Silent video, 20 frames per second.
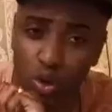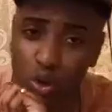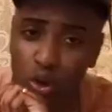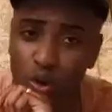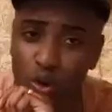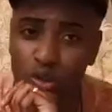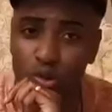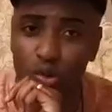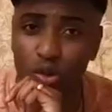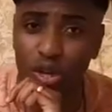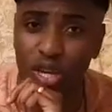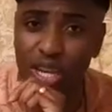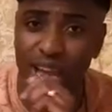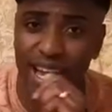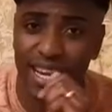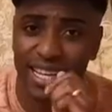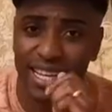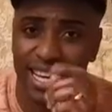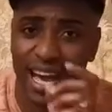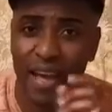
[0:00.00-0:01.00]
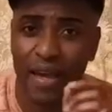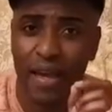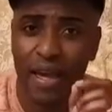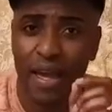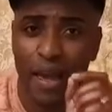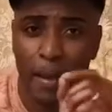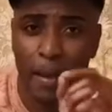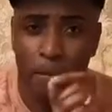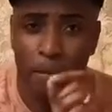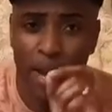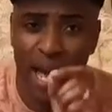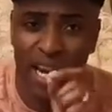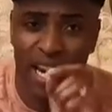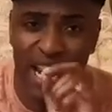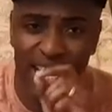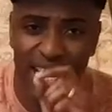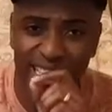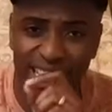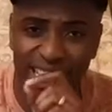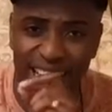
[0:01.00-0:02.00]
socotolianda
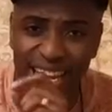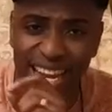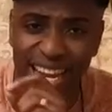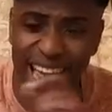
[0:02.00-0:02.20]
marante